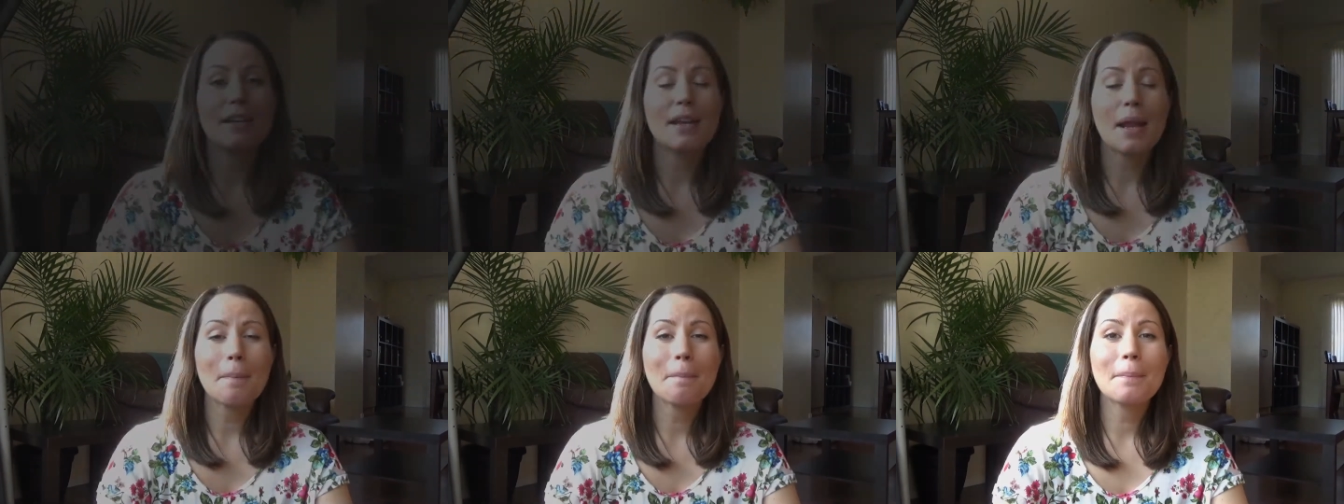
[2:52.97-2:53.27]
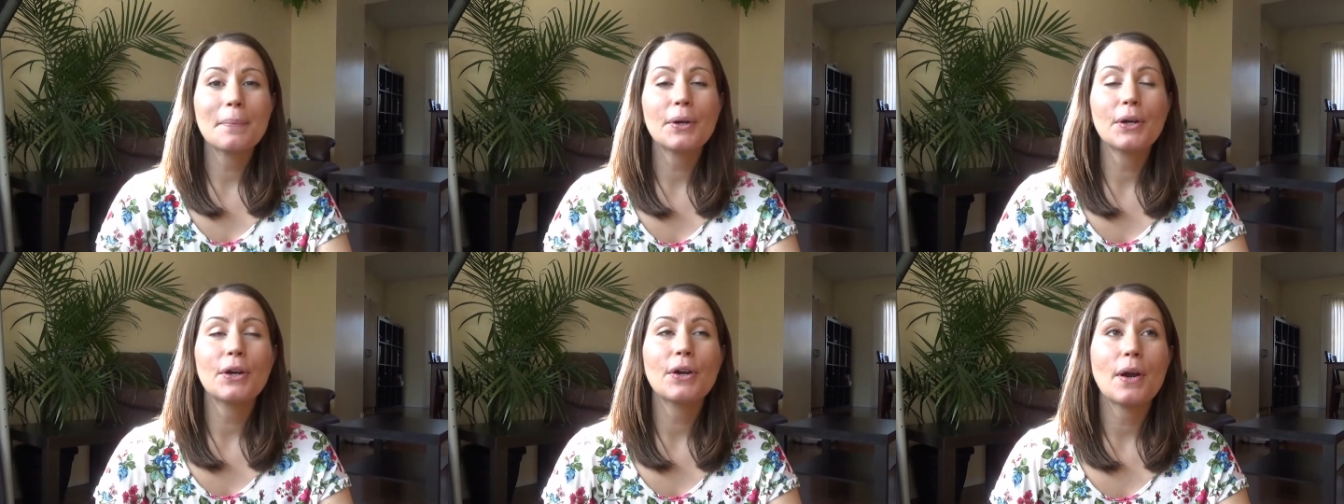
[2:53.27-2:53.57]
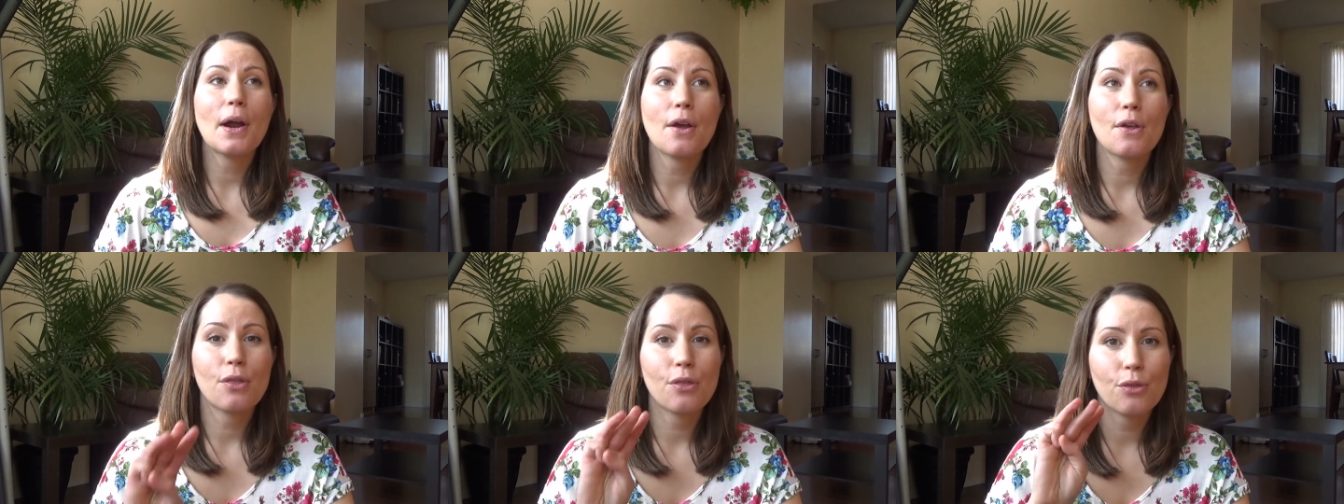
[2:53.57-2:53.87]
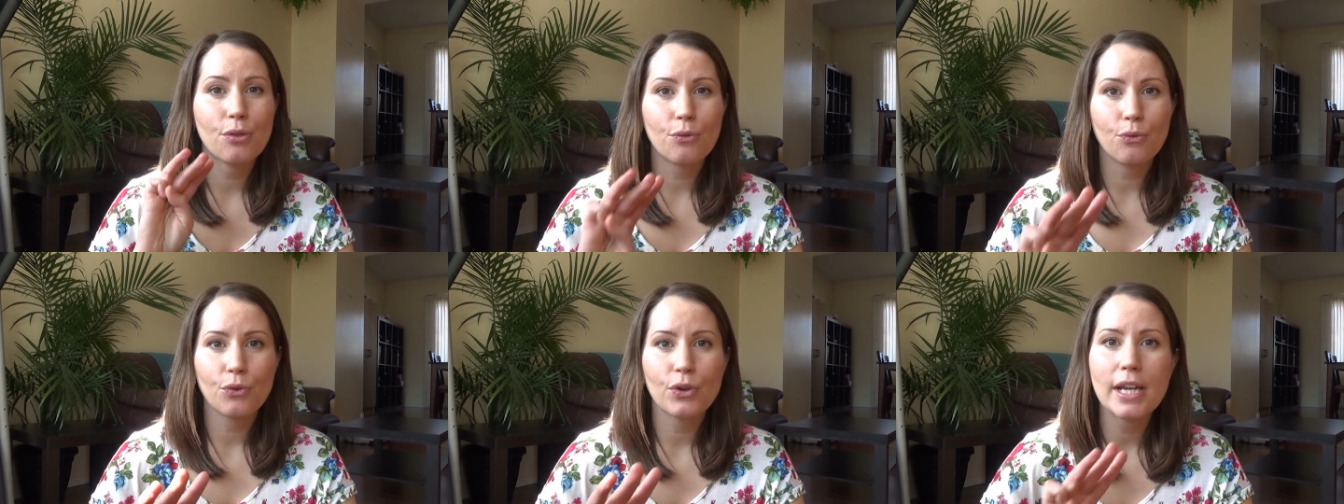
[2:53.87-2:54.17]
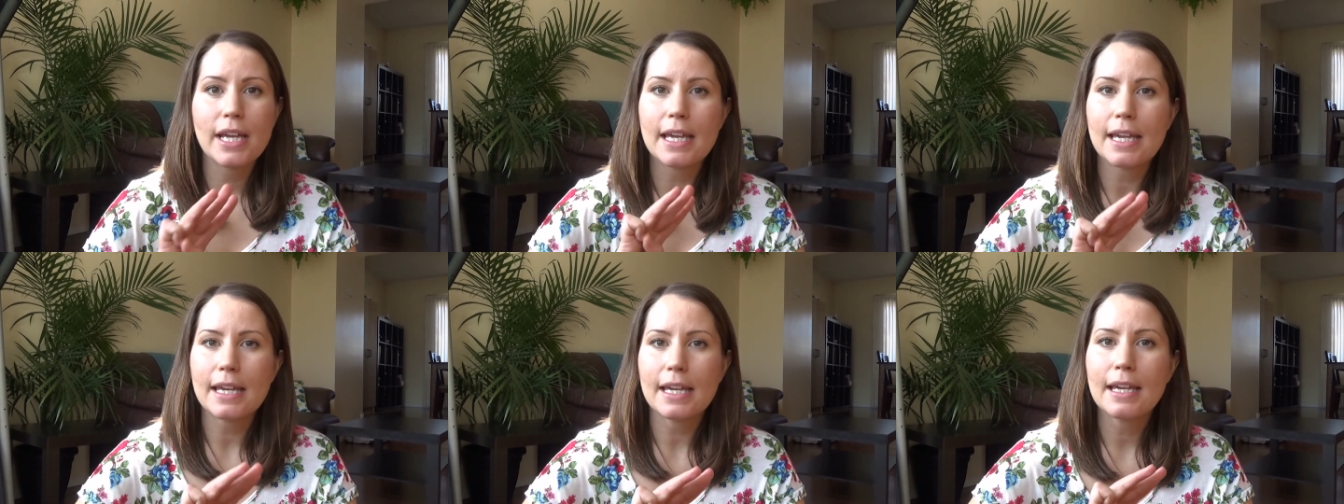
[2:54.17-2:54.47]
Number
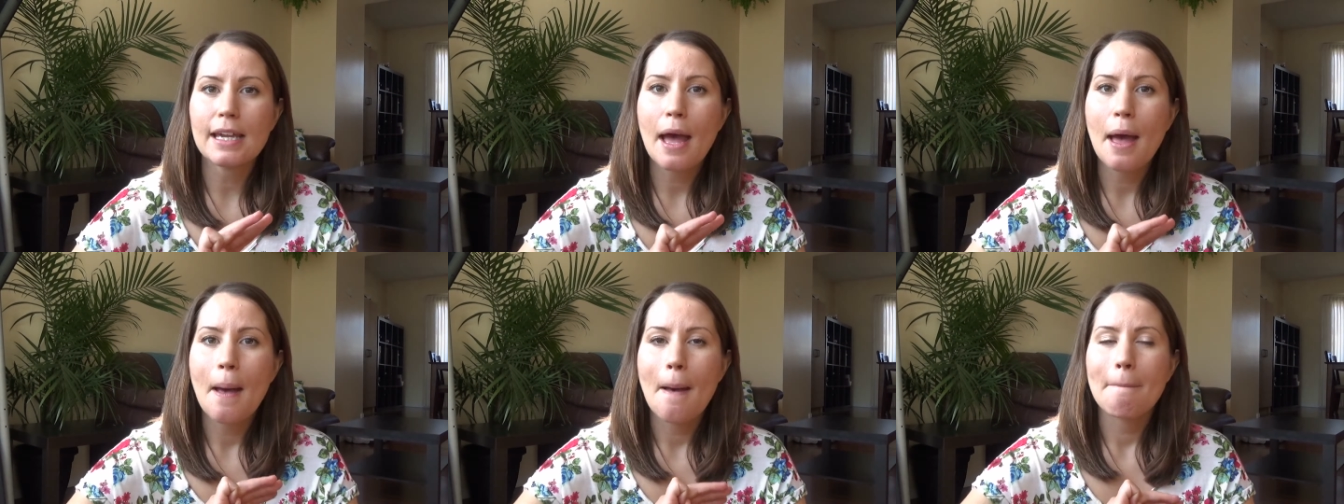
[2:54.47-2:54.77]
three,